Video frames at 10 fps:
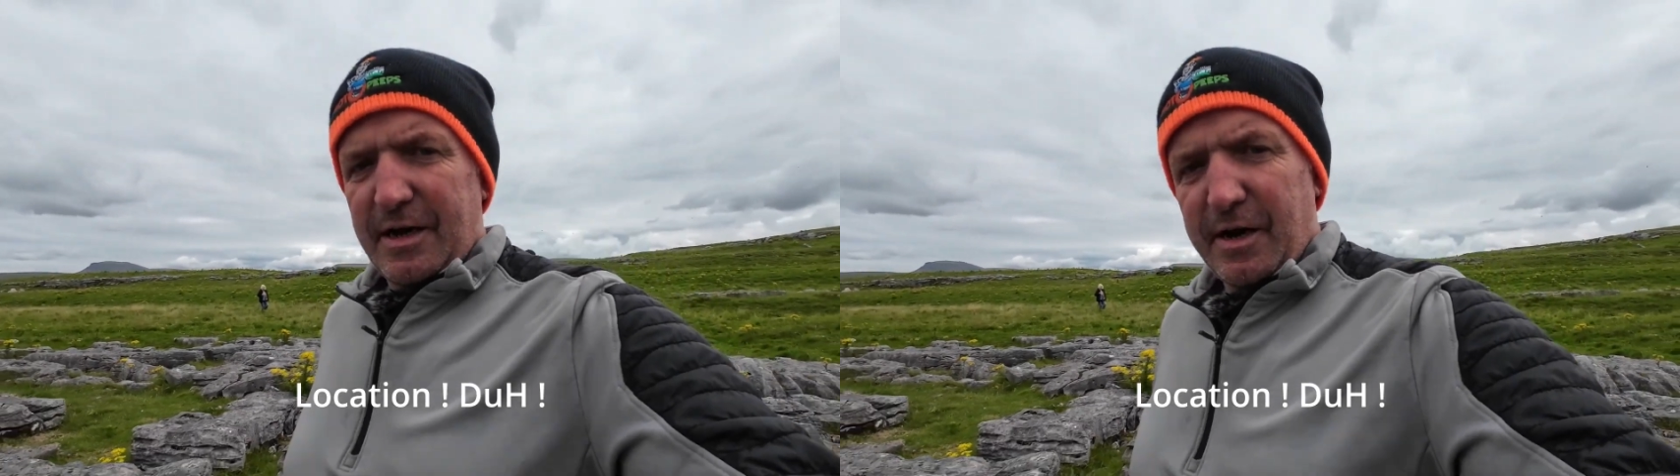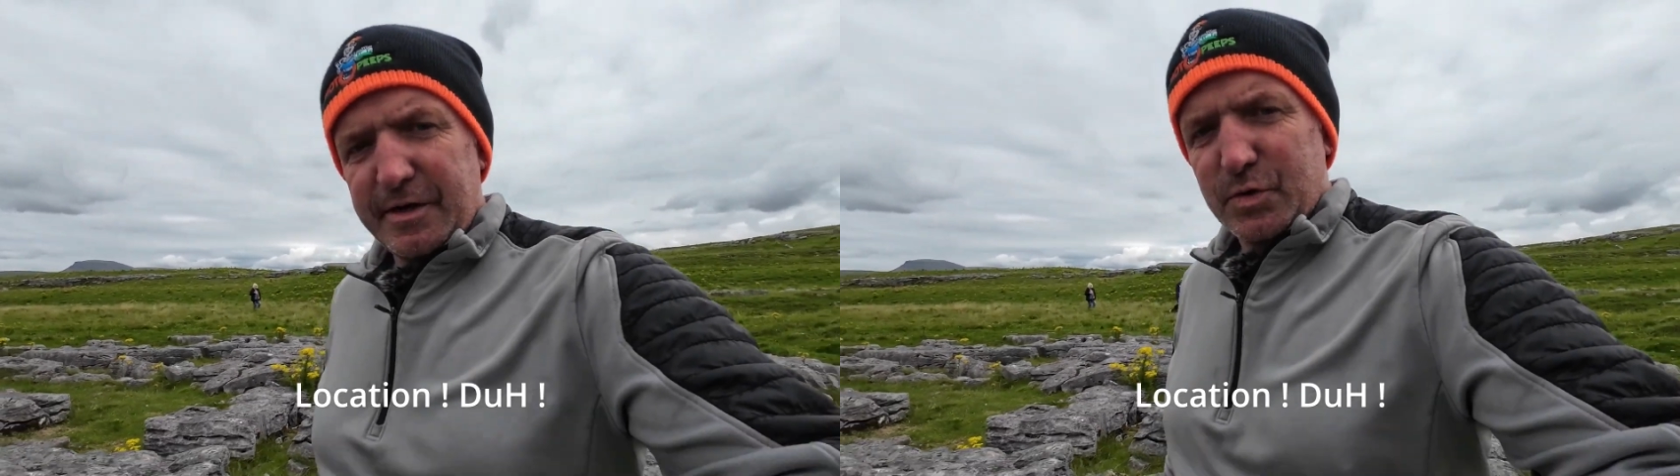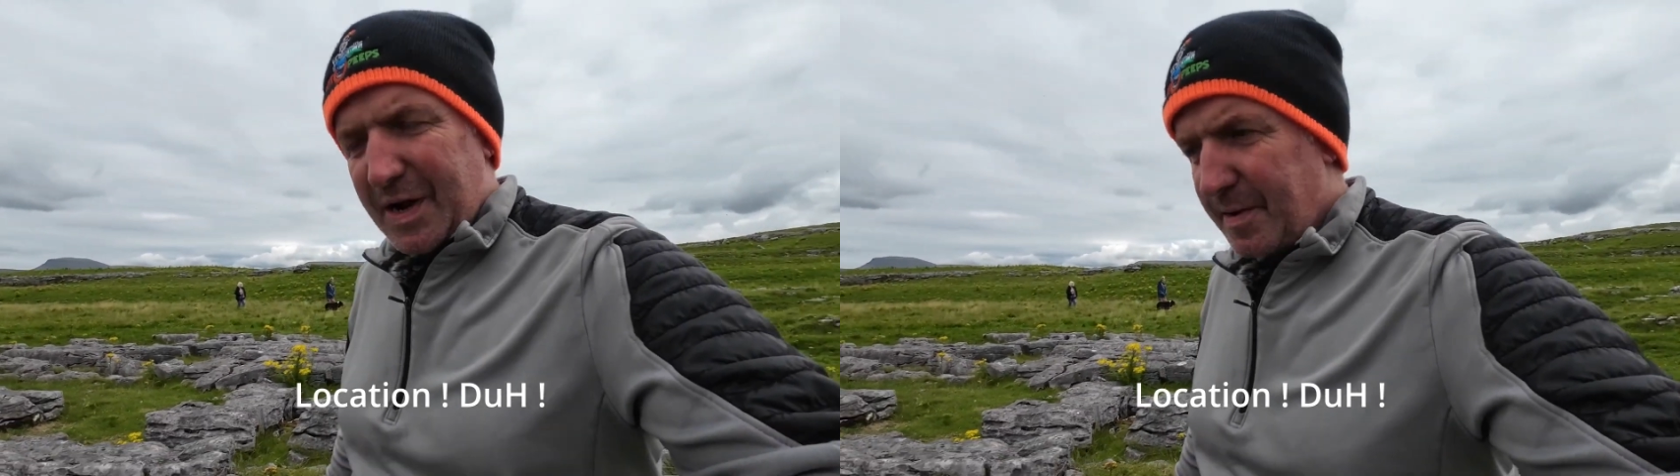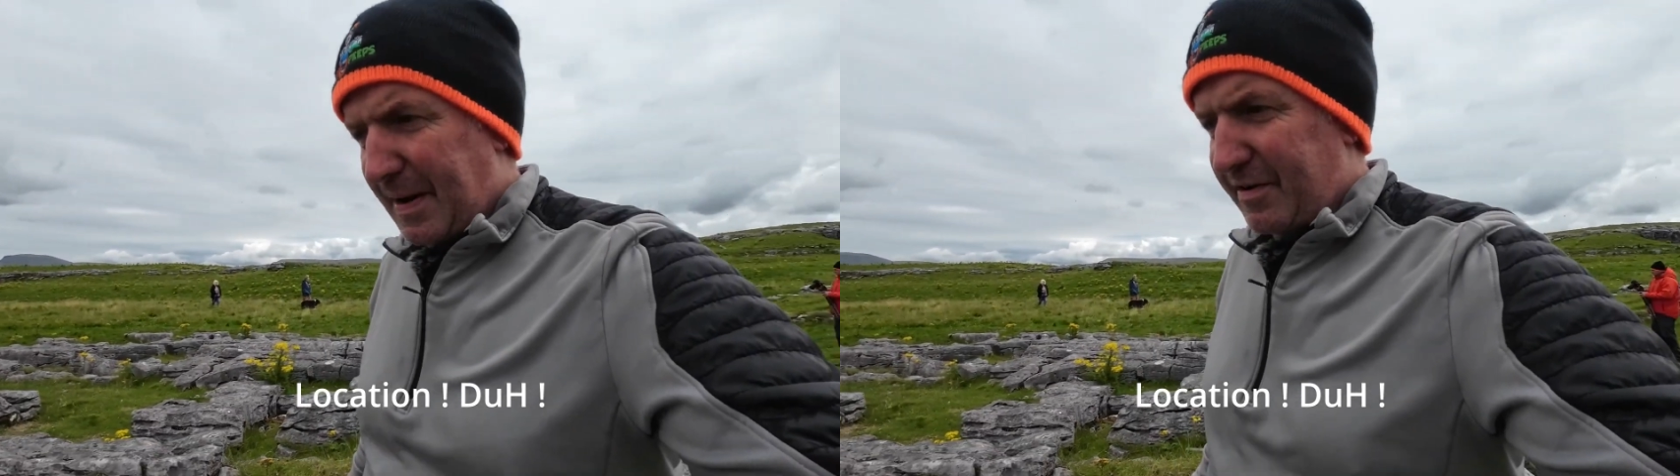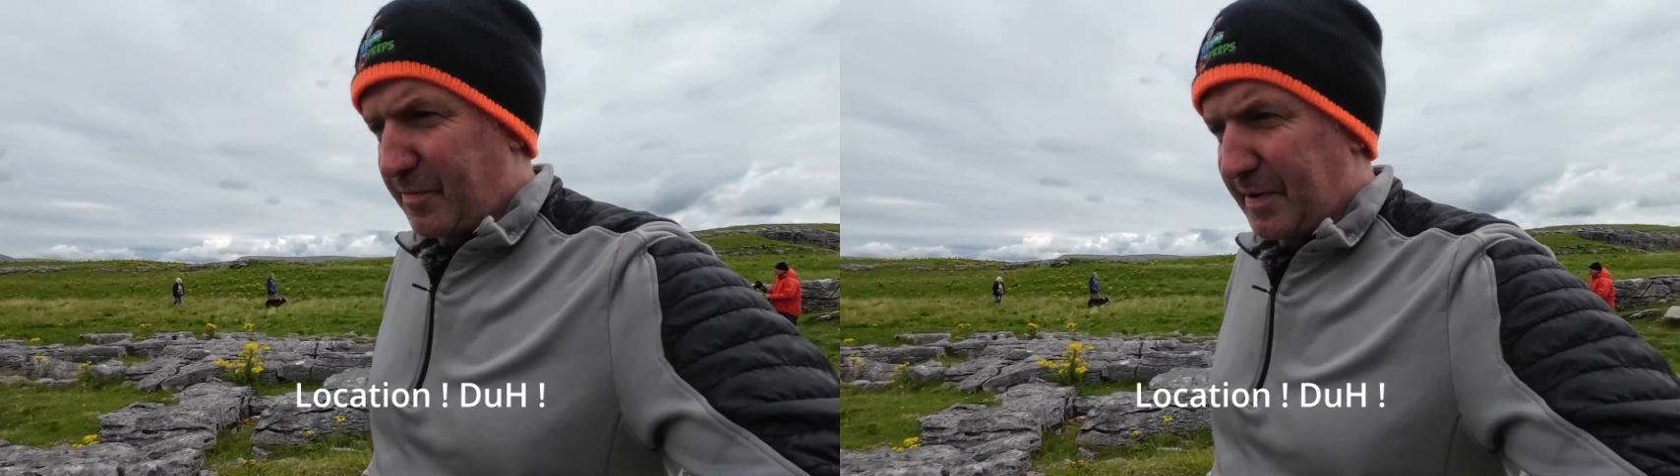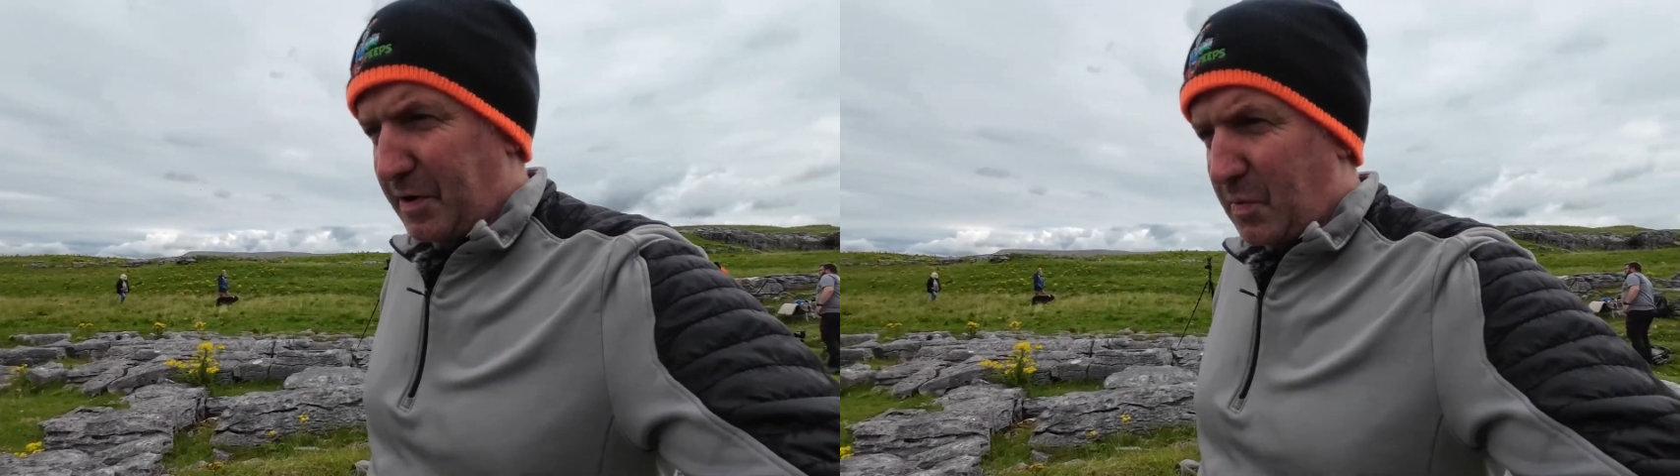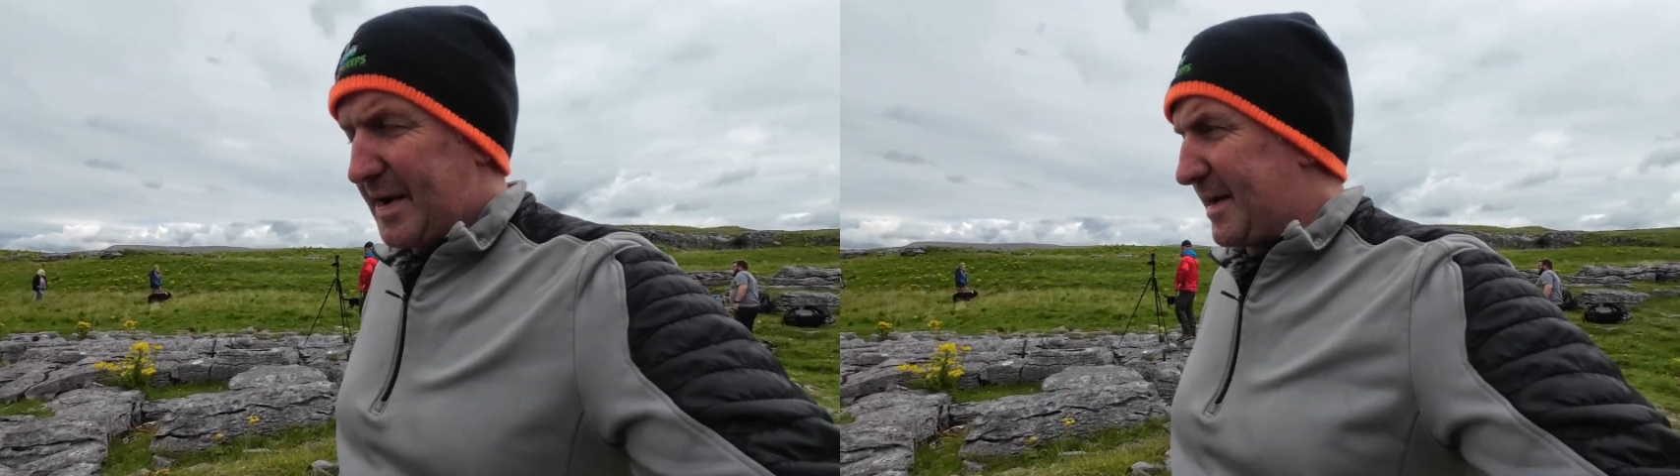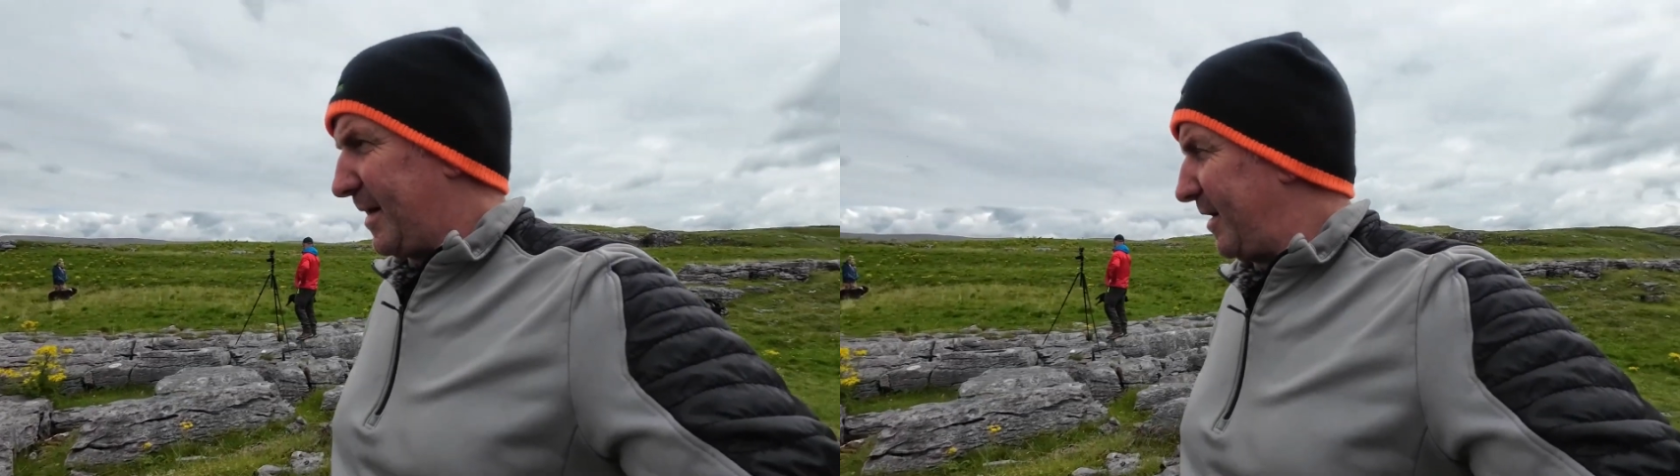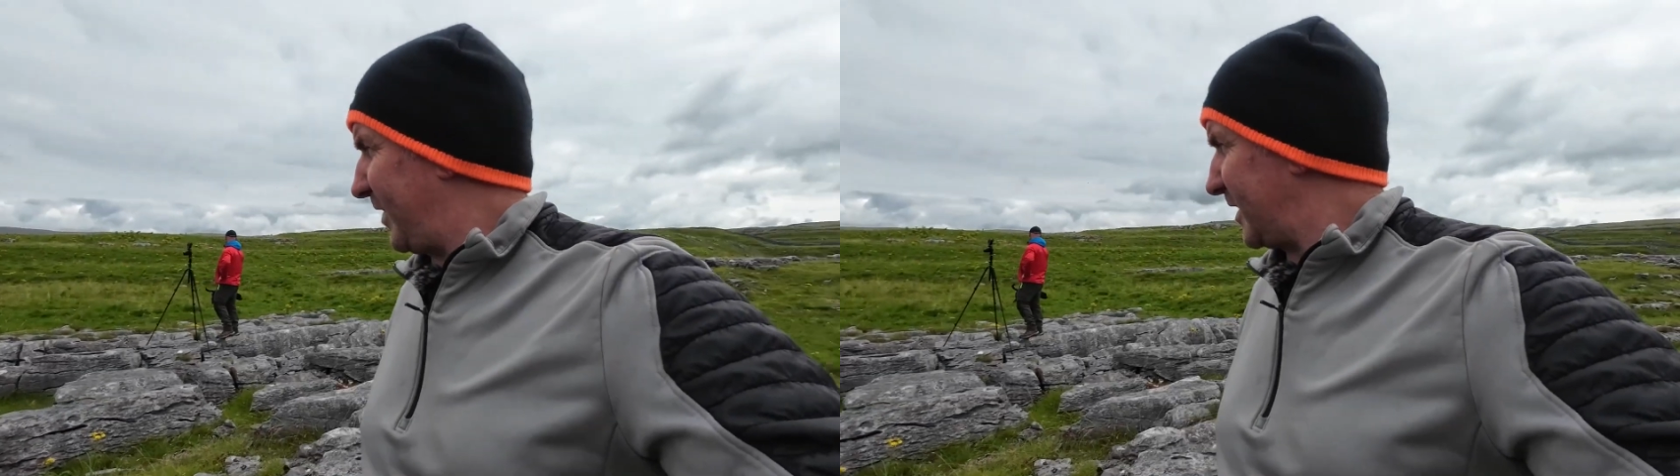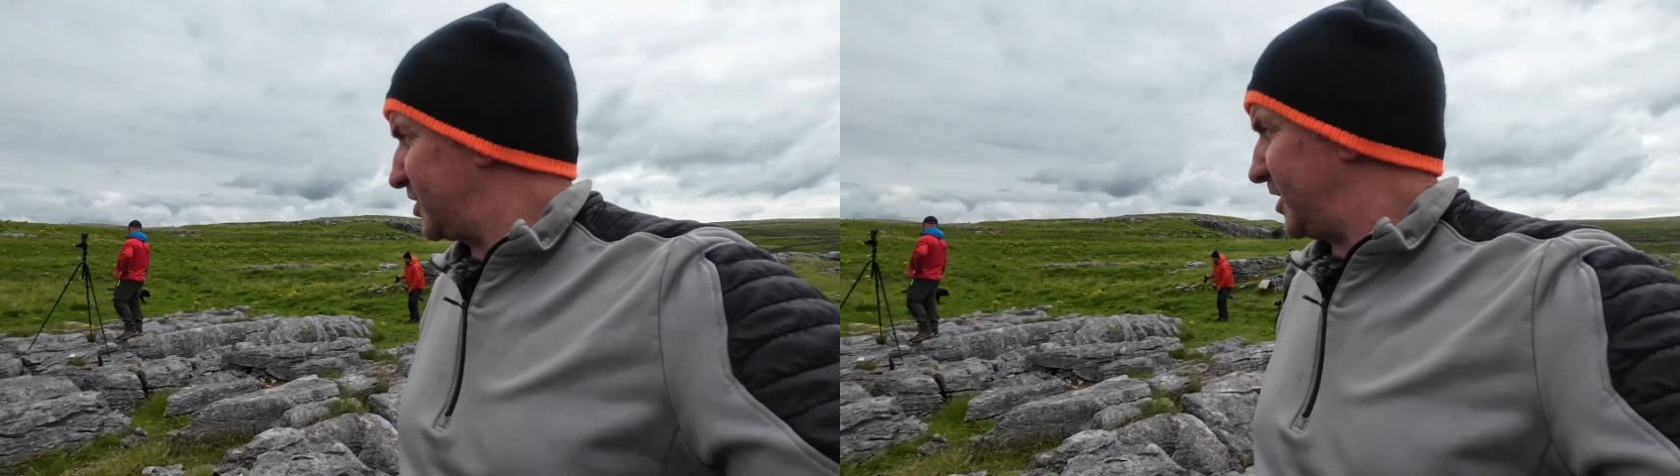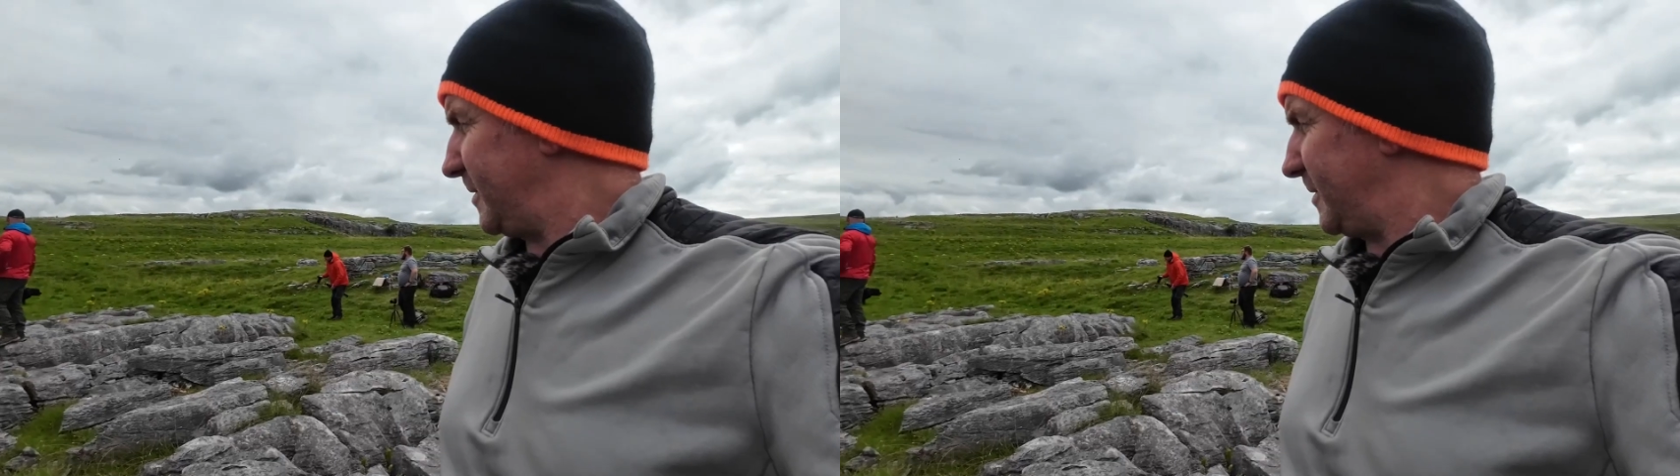on his way back from a weekend adventure.